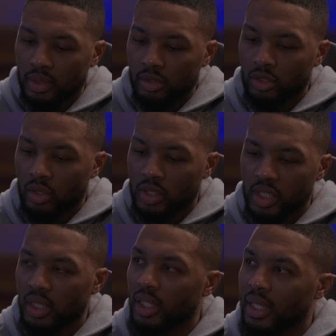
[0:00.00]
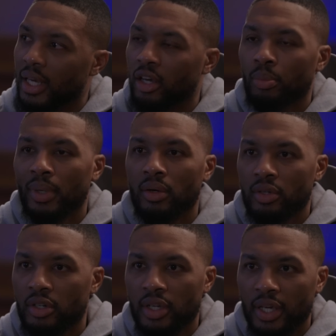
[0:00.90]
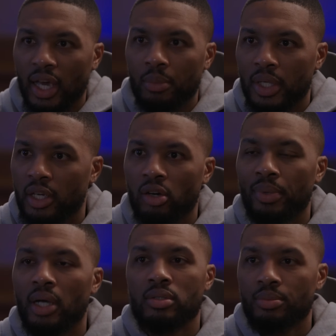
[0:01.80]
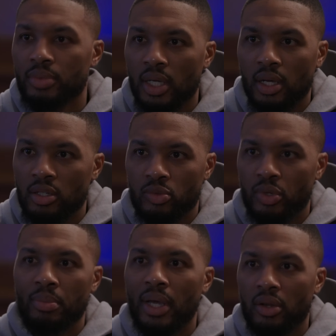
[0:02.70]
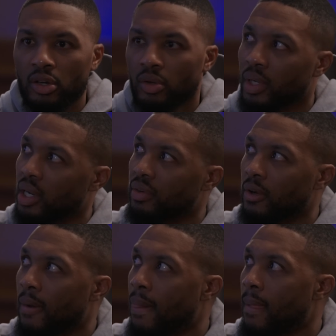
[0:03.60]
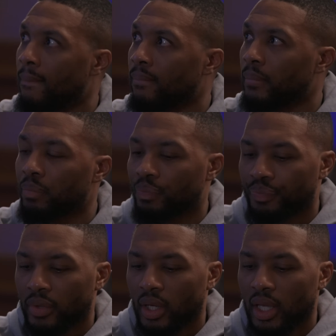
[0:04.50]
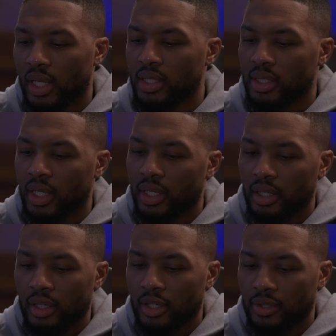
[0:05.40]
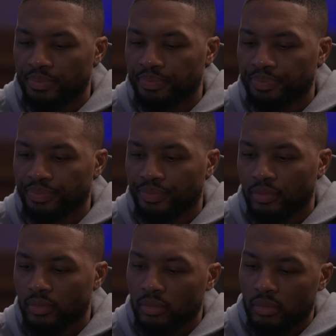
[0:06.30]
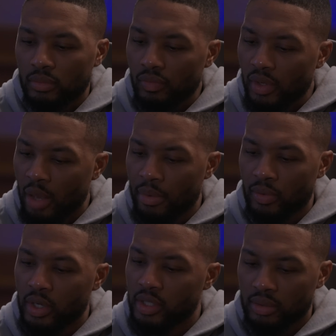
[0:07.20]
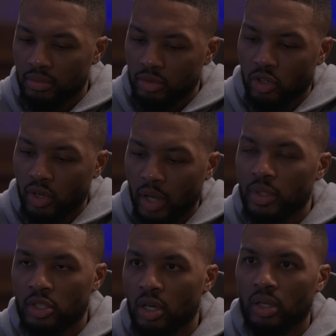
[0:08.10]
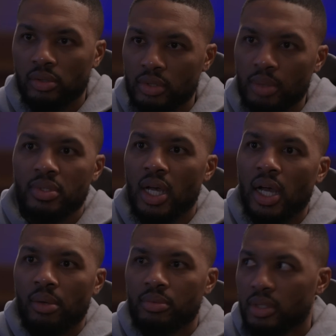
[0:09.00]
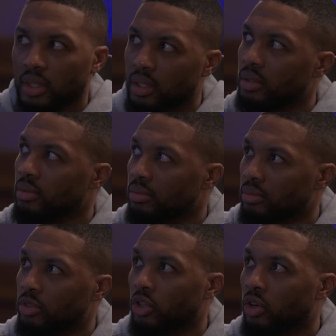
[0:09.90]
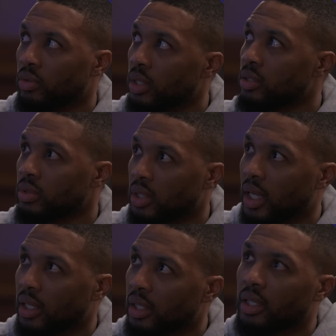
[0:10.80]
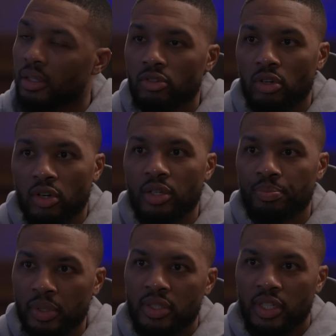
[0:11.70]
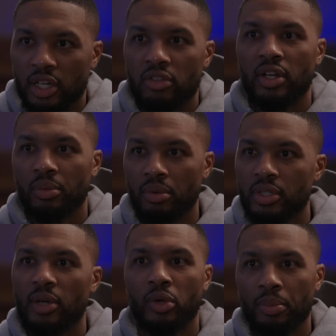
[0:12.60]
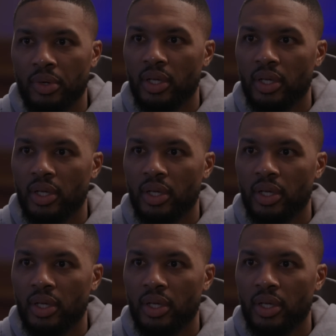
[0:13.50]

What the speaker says: the G League, they help out during camp. They help out sometimes rebounding or whatever. And he said him and Russ, they would talk sometimes. And, Russ was like, he put together that we was at Weber